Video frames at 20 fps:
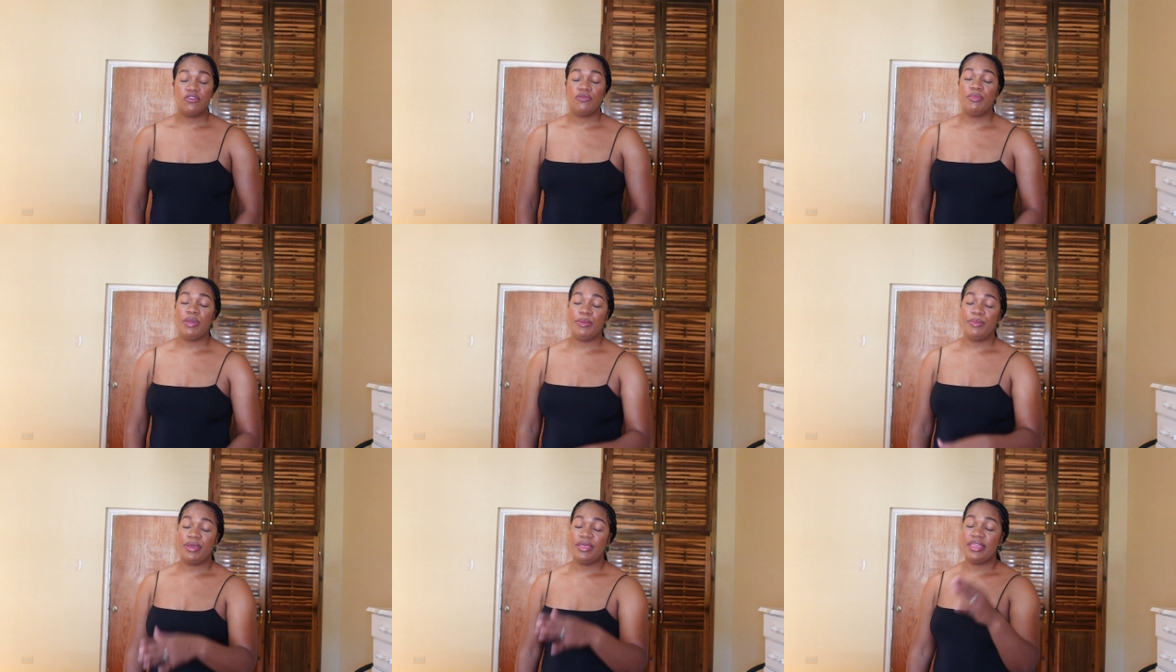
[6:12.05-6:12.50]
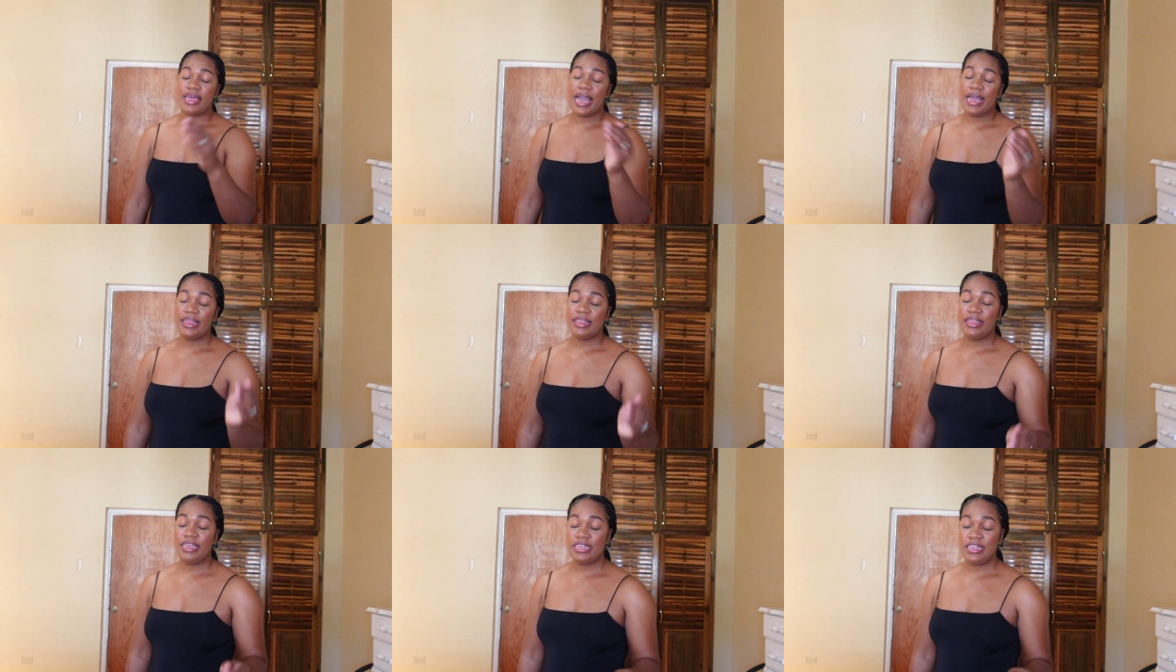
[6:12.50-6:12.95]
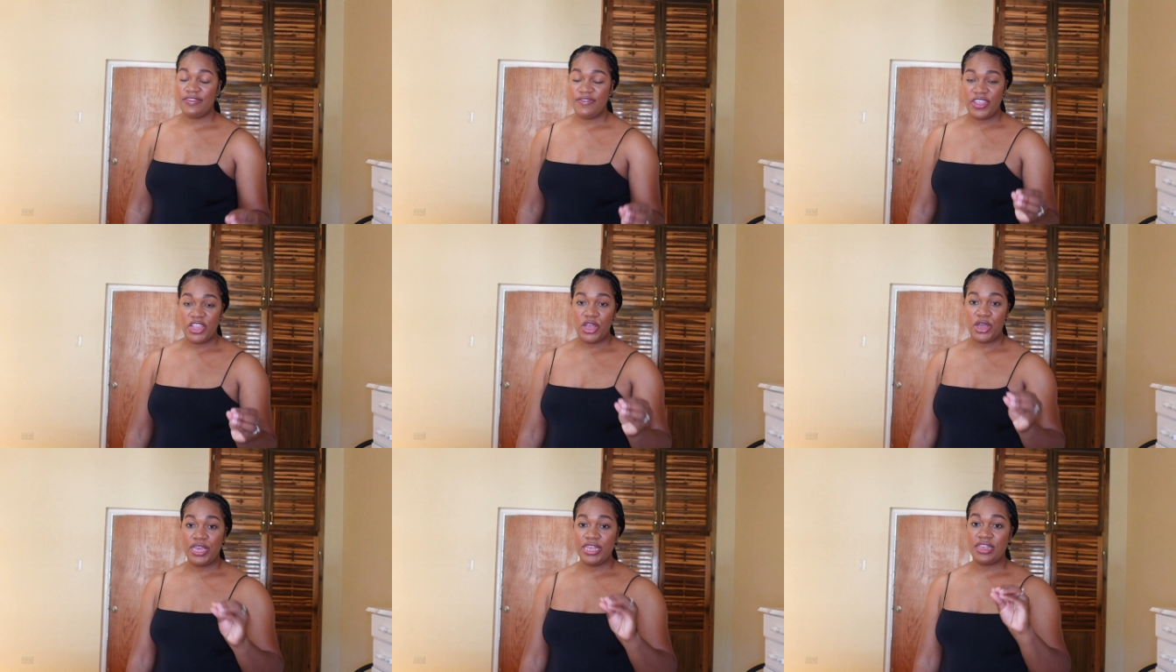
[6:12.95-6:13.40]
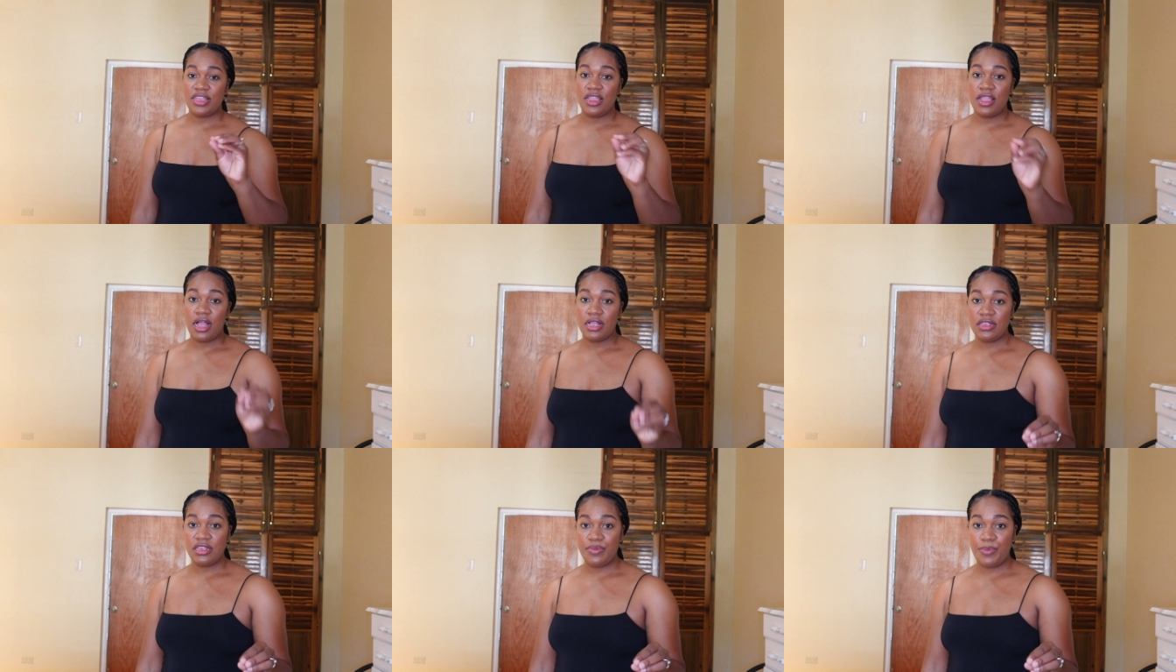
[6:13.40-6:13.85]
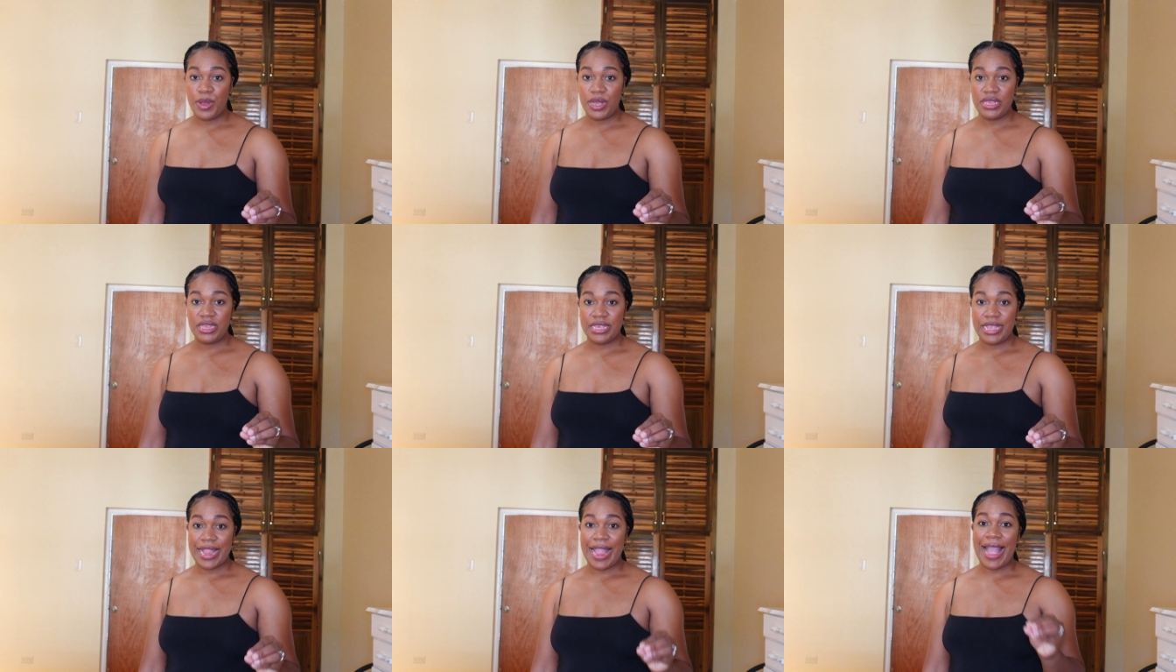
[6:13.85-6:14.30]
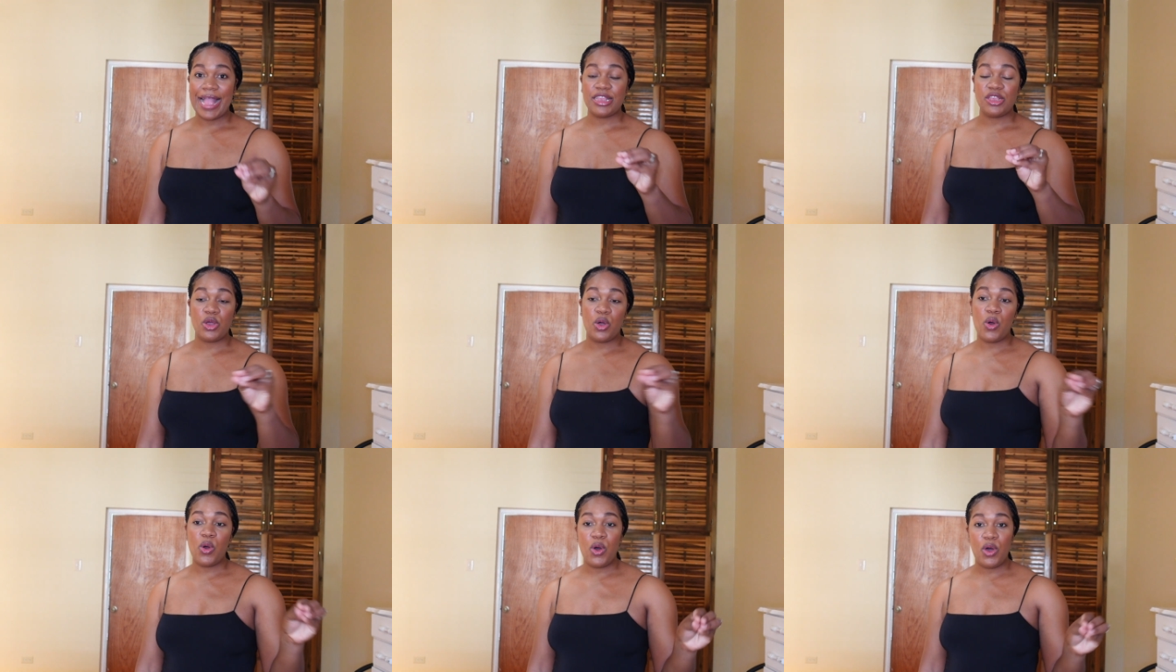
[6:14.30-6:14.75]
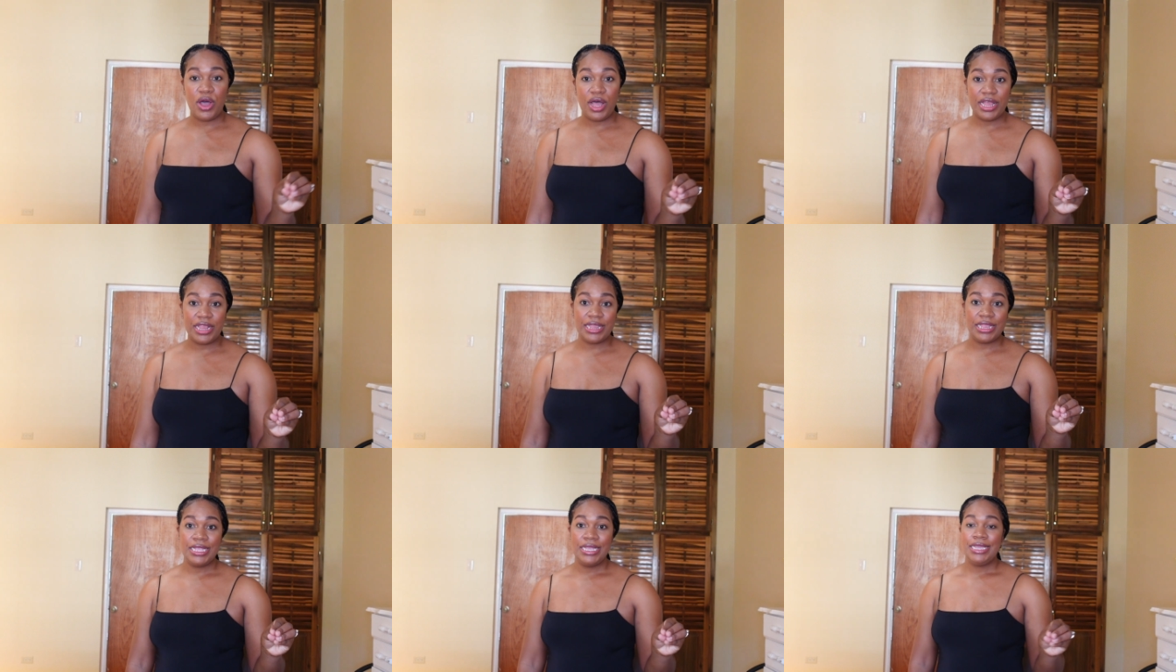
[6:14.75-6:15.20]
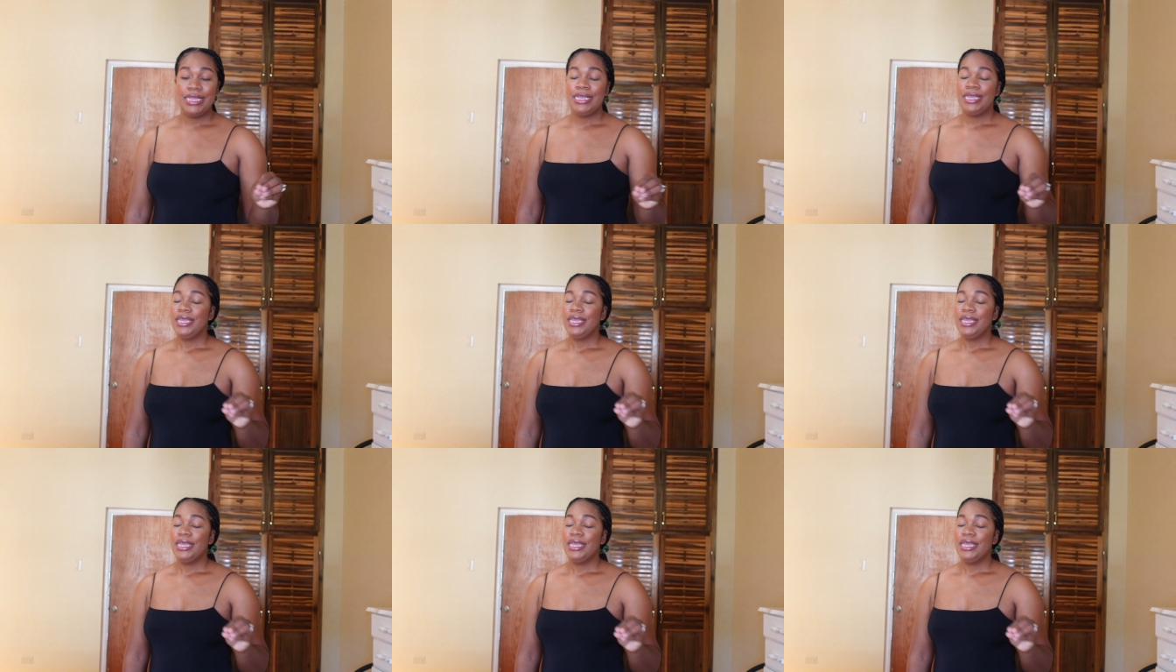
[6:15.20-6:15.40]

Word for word: Remember that this video is not sponsored at all,